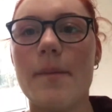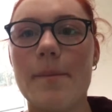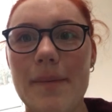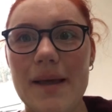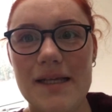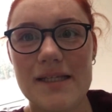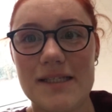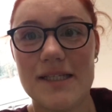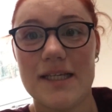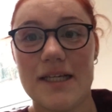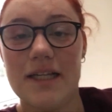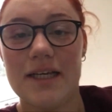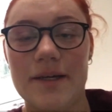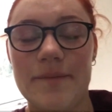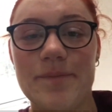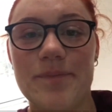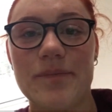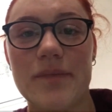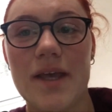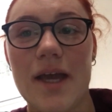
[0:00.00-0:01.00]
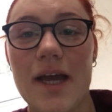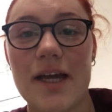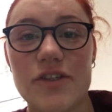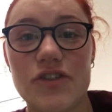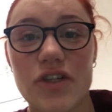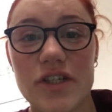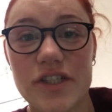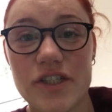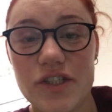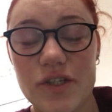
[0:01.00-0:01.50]
Basically, I
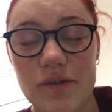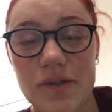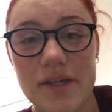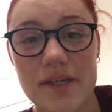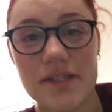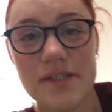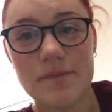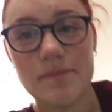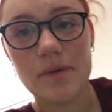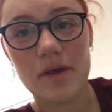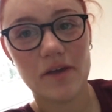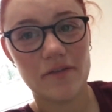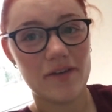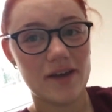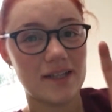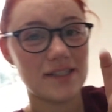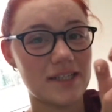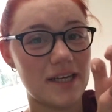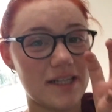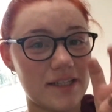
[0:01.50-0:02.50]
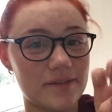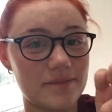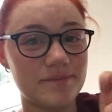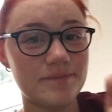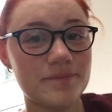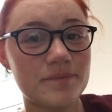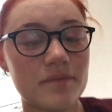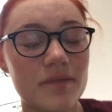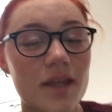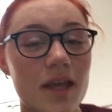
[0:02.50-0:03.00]
tried to do this perfect tan.
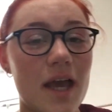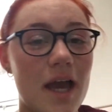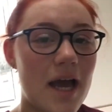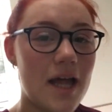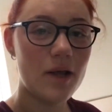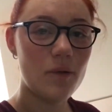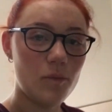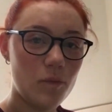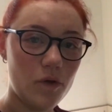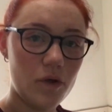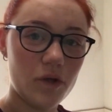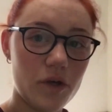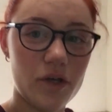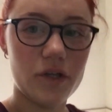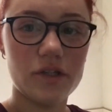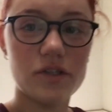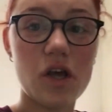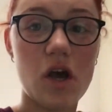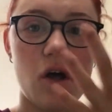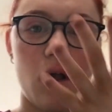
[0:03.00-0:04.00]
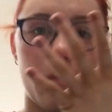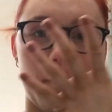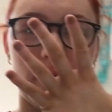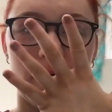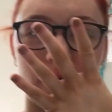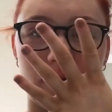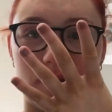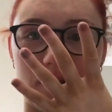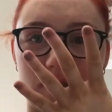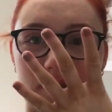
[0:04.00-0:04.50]
And it worked
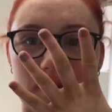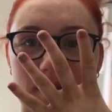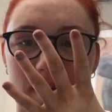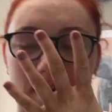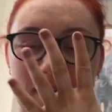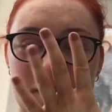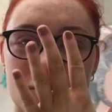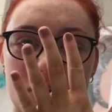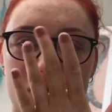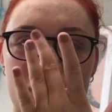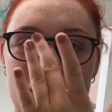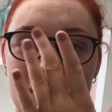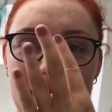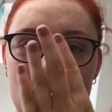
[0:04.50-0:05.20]
almost. It's gone really